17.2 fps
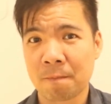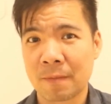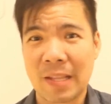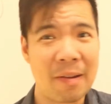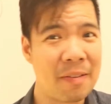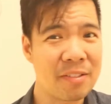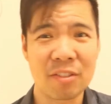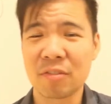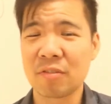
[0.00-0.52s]

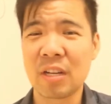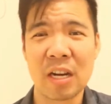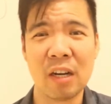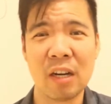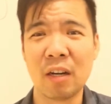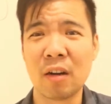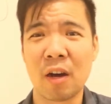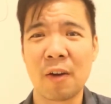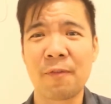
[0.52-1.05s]
That was
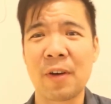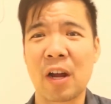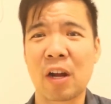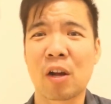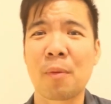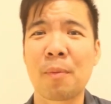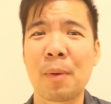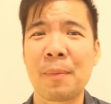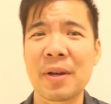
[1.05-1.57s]
unheard of a
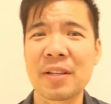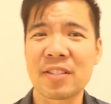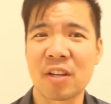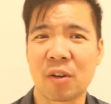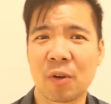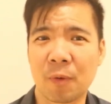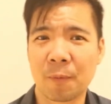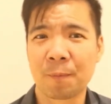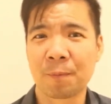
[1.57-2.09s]
couple of months
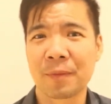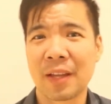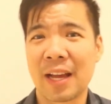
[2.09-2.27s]
ago,